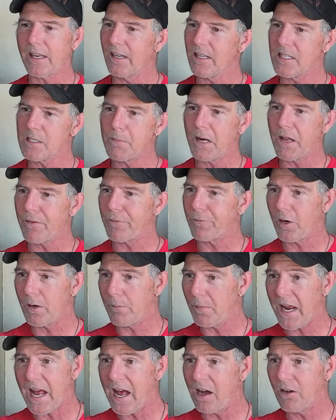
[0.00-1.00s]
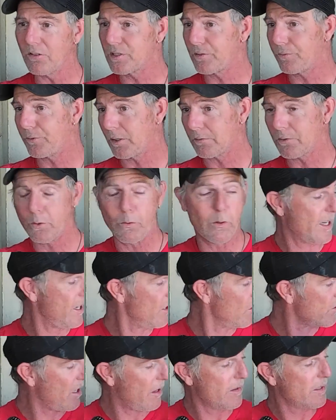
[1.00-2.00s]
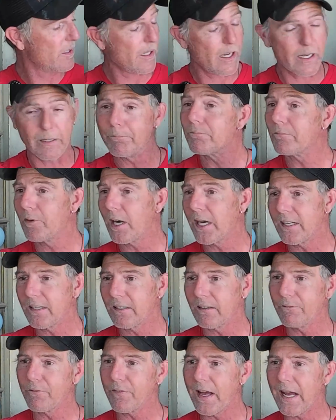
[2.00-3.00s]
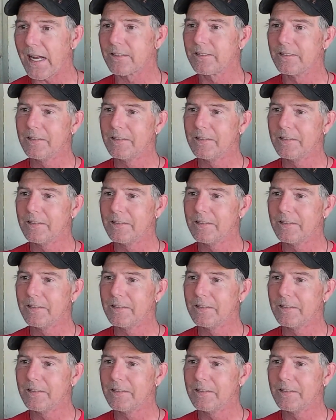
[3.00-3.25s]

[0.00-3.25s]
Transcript: And it's been on the front of my house for 20 years now. The sign right here, in fact.